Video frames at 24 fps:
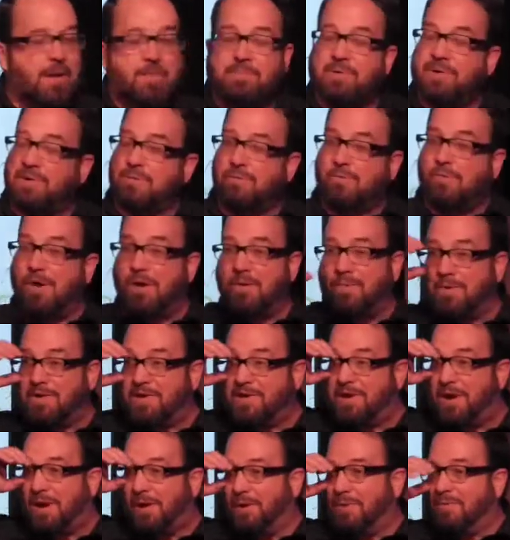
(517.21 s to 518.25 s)
but what we
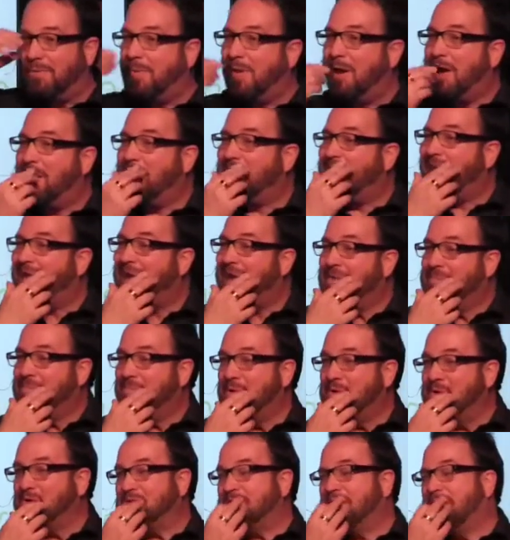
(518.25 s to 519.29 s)
call a white lie,
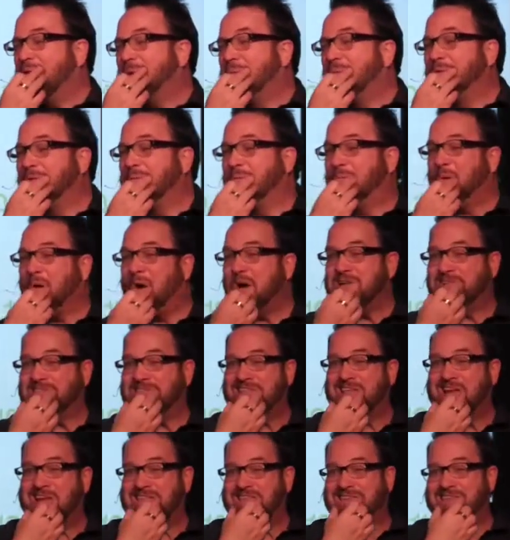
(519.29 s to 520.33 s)
most of y'all would wash
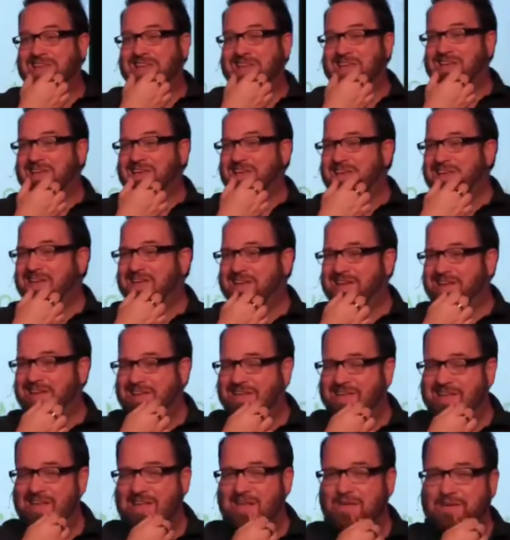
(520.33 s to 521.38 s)
that thing.